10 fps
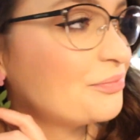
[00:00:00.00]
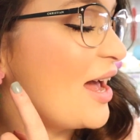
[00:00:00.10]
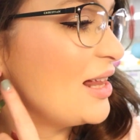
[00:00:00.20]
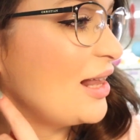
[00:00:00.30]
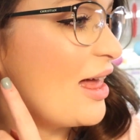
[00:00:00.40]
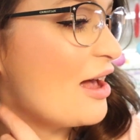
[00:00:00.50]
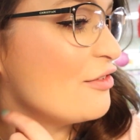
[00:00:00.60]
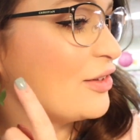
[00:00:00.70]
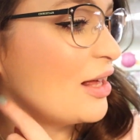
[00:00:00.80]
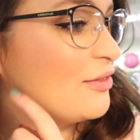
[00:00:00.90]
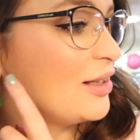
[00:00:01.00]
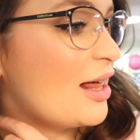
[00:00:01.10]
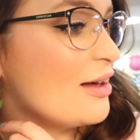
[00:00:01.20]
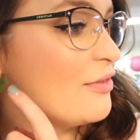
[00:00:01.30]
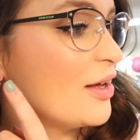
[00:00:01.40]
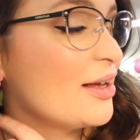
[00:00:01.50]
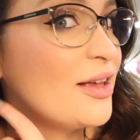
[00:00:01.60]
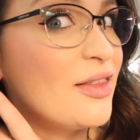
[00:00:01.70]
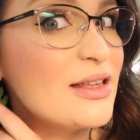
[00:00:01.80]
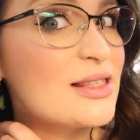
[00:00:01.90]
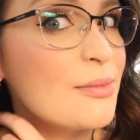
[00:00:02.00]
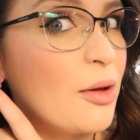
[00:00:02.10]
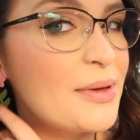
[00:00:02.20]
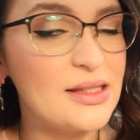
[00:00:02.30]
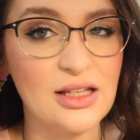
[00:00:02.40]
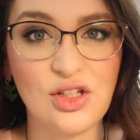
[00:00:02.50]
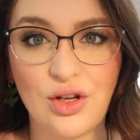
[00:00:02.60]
I love, love, love this small business.